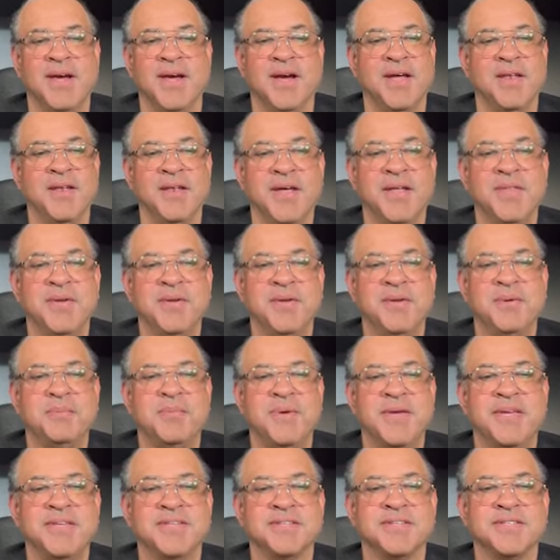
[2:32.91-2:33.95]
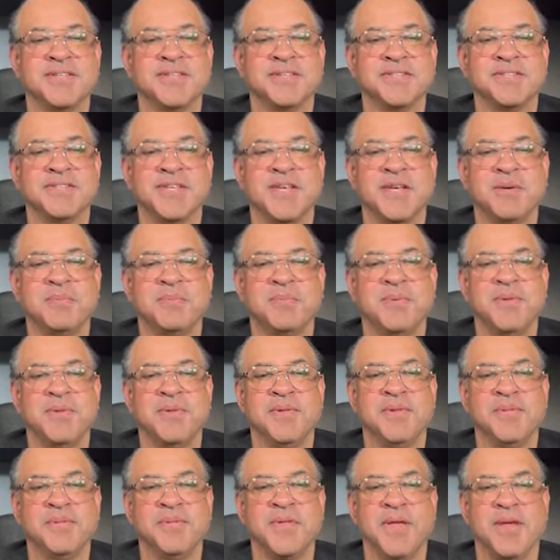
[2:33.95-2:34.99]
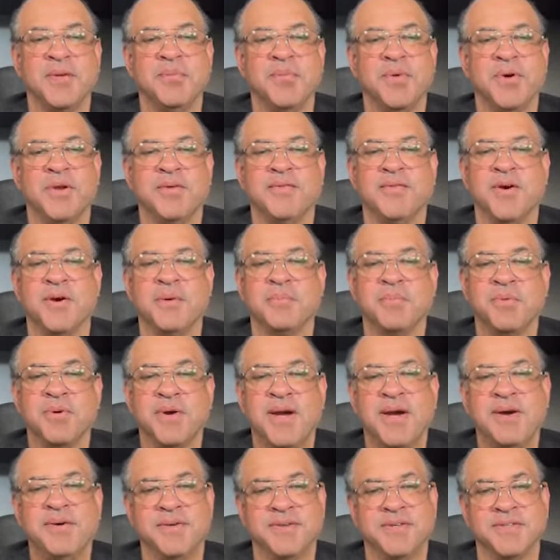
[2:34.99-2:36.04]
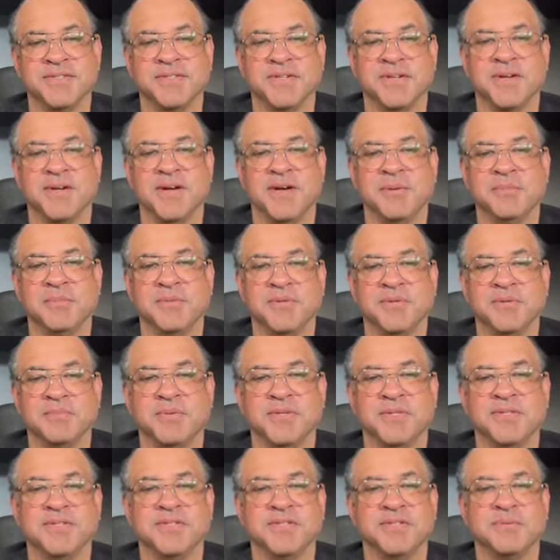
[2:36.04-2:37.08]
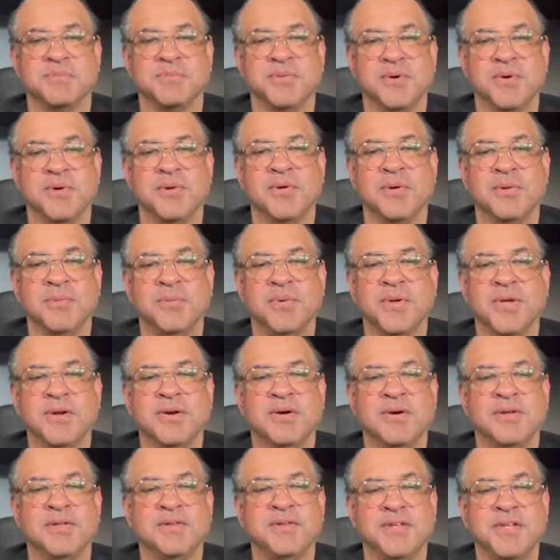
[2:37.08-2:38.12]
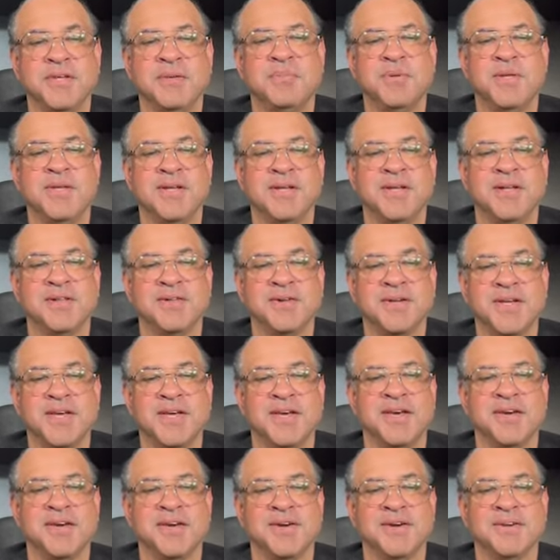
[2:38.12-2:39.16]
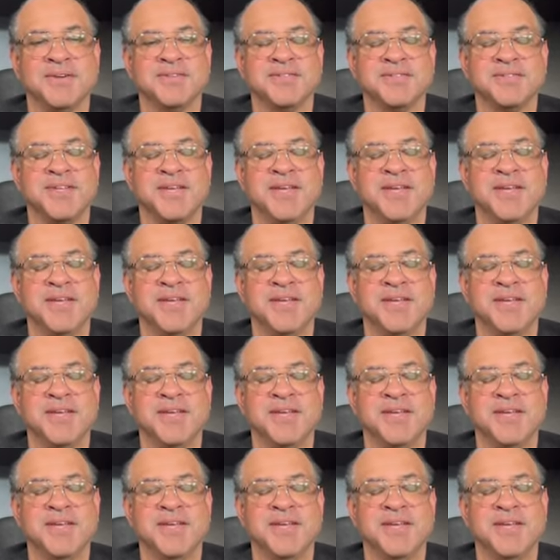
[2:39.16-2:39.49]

Another amazing example and one of our proudest accomplishments is a program we call DBL Cares.